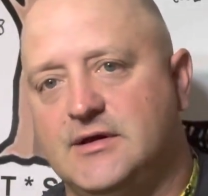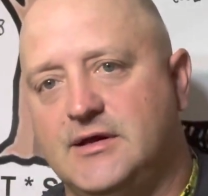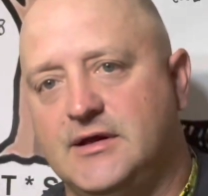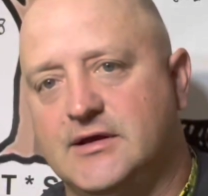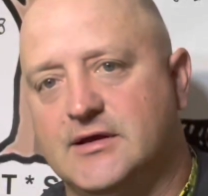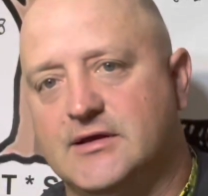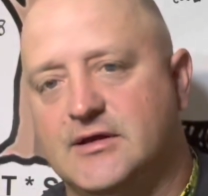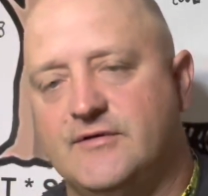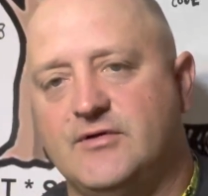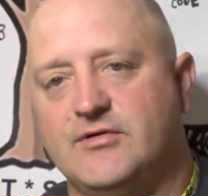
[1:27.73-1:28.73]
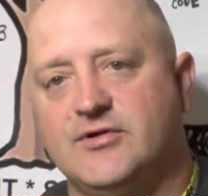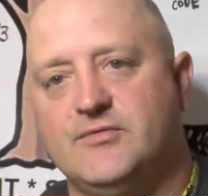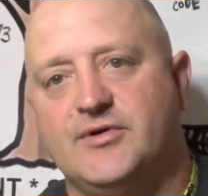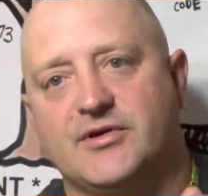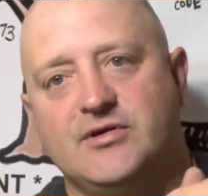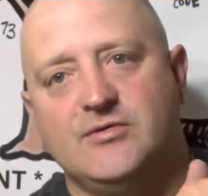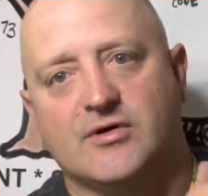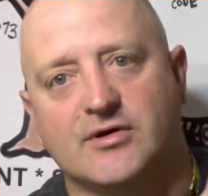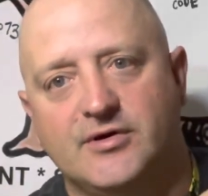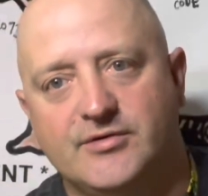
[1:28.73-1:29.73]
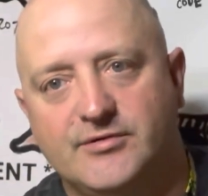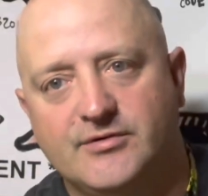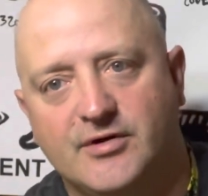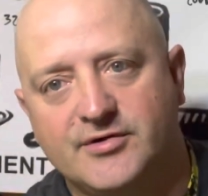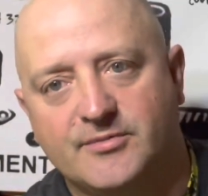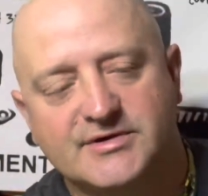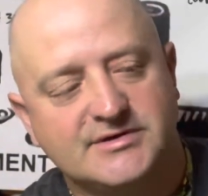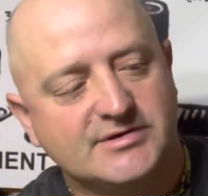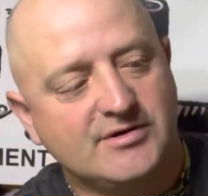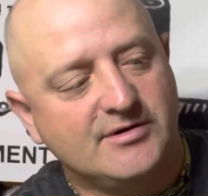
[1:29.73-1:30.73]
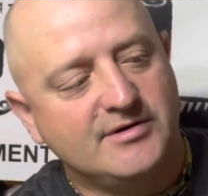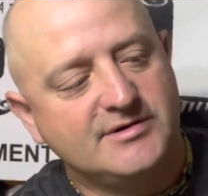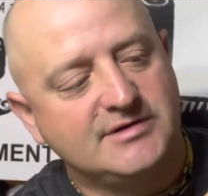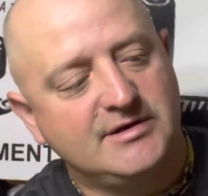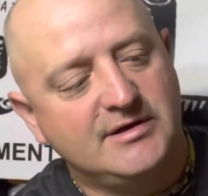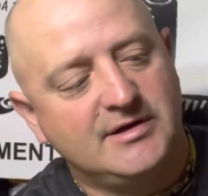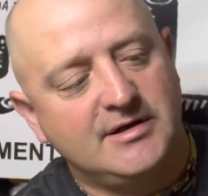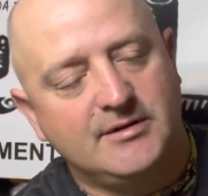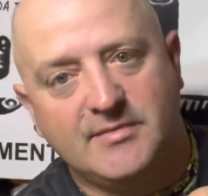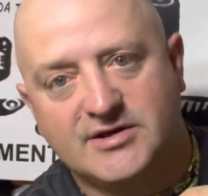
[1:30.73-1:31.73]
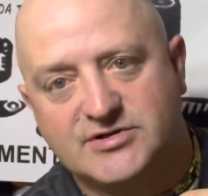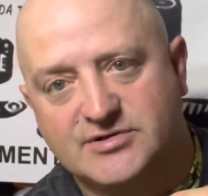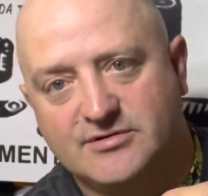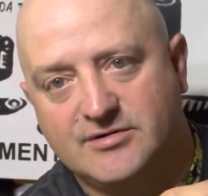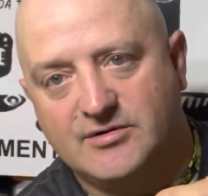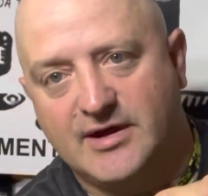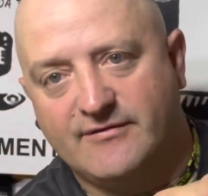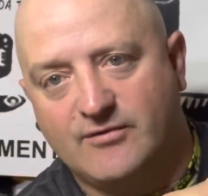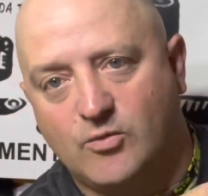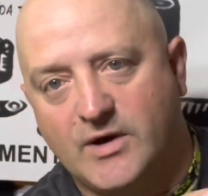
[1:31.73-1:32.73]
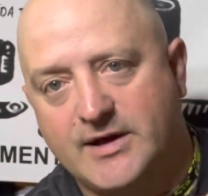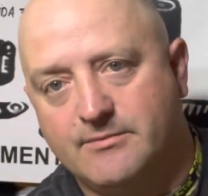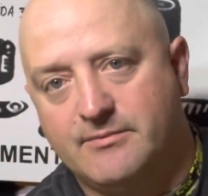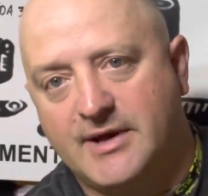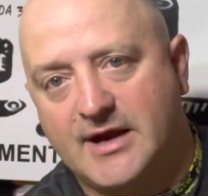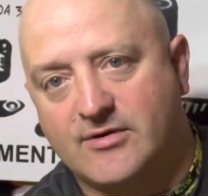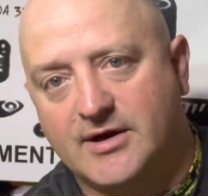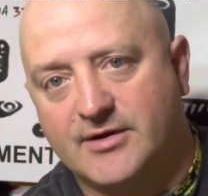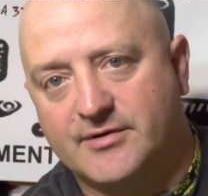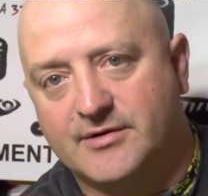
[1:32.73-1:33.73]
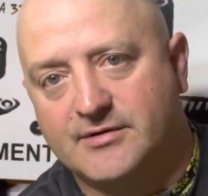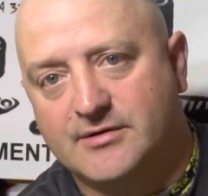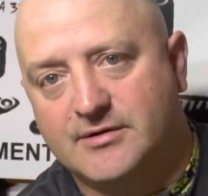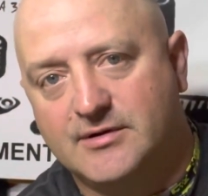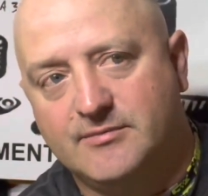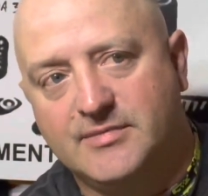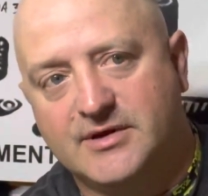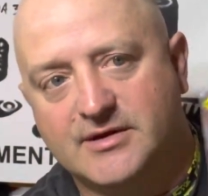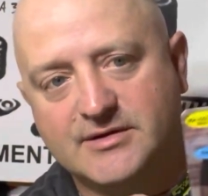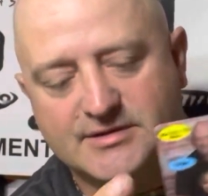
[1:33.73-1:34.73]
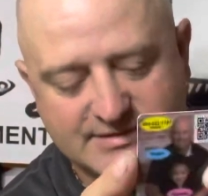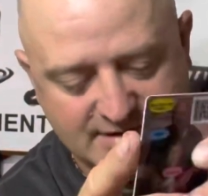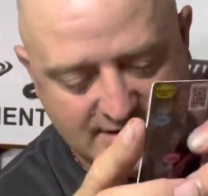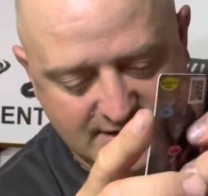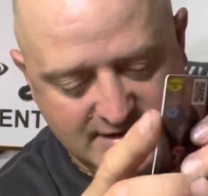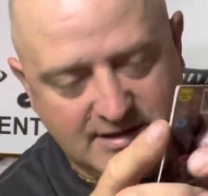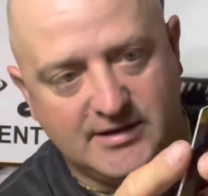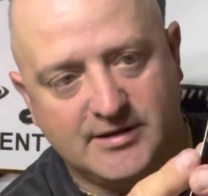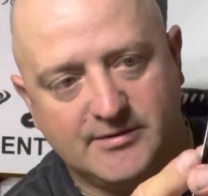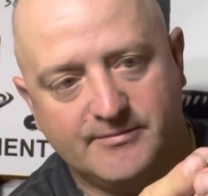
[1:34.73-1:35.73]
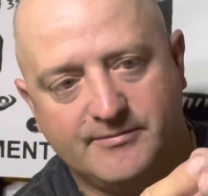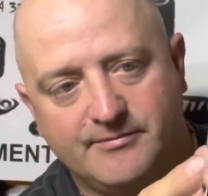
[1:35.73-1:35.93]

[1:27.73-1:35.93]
And if you do put a QR code on your business cards, make sure you have a white background because um,